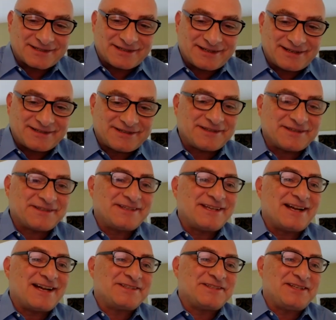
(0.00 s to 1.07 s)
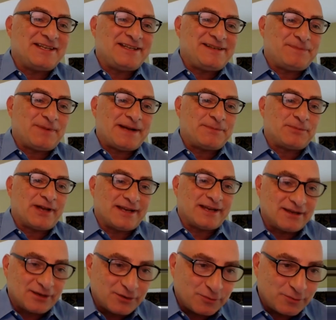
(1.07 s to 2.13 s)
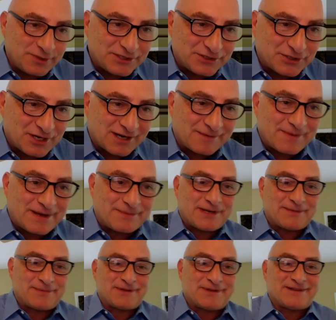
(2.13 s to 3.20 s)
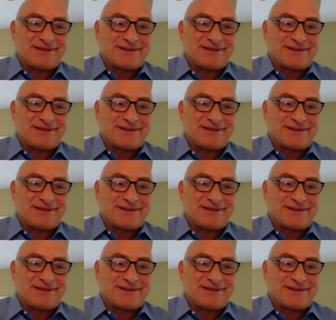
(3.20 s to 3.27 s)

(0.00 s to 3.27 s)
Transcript: into the CI/CD pipeline? We did talk about pipelines.